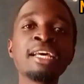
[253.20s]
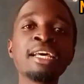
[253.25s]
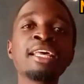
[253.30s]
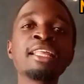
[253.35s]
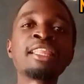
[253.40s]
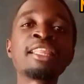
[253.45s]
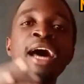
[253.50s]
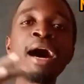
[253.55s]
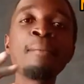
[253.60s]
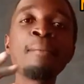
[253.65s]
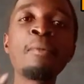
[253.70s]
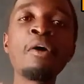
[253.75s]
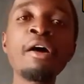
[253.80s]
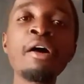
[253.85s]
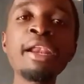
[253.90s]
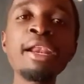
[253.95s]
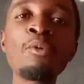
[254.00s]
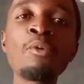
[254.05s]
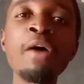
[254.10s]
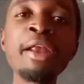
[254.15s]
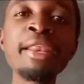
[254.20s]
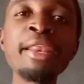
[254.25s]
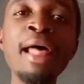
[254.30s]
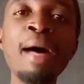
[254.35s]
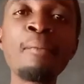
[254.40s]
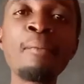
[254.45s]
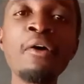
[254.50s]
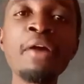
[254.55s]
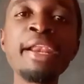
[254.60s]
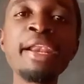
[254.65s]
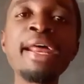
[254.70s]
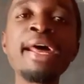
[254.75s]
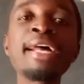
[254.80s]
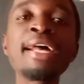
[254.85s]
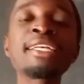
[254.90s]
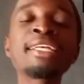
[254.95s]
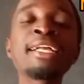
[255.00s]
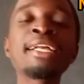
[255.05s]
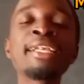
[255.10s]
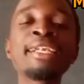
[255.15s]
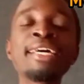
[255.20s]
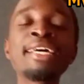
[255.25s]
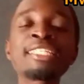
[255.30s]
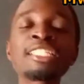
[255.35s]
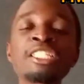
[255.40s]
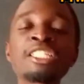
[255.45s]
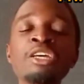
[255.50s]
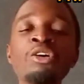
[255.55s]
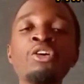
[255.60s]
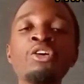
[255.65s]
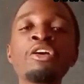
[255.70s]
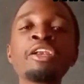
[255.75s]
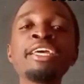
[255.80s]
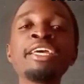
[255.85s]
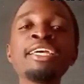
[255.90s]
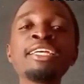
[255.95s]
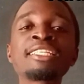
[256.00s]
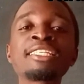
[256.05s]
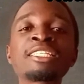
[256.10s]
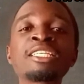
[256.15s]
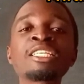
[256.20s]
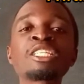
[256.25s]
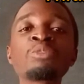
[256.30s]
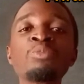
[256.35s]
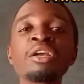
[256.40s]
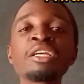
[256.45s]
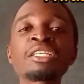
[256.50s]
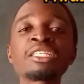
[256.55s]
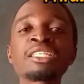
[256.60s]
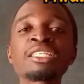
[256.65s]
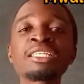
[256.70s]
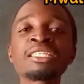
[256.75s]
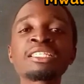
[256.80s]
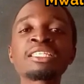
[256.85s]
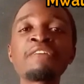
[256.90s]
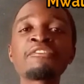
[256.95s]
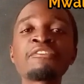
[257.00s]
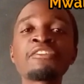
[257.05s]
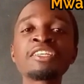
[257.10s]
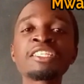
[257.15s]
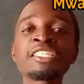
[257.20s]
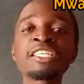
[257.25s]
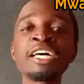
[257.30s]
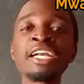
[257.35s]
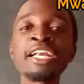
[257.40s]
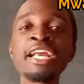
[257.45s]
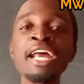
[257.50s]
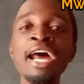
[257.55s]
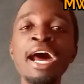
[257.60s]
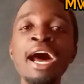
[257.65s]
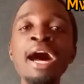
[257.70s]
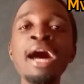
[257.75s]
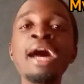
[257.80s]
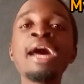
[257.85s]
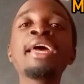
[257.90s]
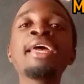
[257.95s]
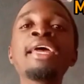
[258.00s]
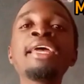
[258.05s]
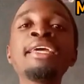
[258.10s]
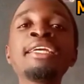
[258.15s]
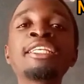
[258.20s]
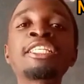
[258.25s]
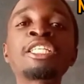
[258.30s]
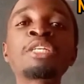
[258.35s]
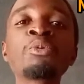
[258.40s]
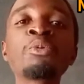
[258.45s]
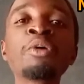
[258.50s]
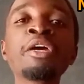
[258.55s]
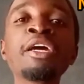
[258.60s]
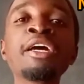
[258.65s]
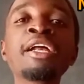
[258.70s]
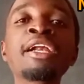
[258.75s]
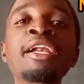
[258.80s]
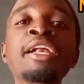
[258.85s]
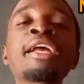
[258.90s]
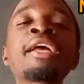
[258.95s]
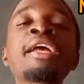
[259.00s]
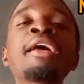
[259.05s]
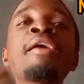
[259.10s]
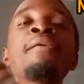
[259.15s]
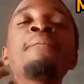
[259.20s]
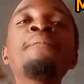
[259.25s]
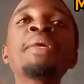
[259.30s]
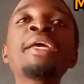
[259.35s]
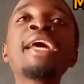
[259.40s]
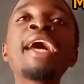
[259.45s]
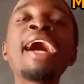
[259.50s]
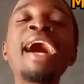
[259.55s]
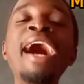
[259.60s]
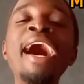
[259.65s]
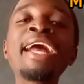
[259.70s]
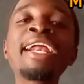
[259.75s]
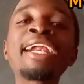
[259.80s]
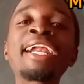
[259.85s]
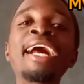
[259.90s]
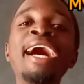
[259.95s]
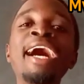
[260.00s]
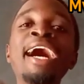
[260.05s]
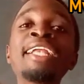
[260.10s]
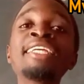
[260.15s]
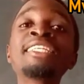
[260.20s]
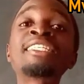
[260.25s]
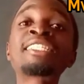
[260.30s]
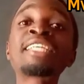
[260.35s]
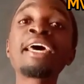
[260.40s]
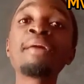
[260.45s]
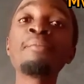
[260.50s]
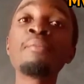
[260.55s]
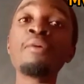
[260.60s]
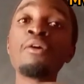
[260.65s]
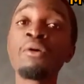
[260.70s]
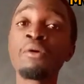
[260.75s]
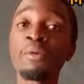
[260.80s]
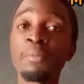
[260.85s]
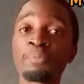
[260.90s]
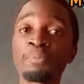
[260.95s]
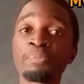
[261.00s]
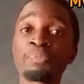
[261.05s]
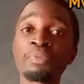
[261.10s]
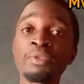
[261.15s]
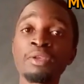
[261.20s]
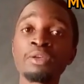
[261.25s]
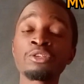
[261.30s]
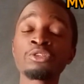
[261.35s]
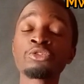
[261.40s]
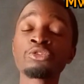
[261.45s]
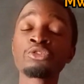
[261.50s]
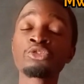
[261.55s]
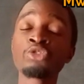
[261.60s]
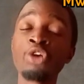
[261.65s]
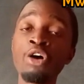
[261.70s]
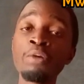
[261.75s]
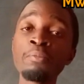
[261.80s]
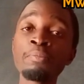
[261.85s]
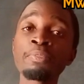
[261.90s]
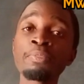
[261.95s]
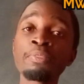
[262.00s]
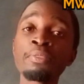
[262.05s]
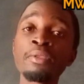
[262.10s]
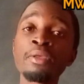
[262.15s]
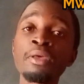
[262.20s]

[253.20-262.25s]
when the body rests on its smallest surface area, it will be highly unstable. So,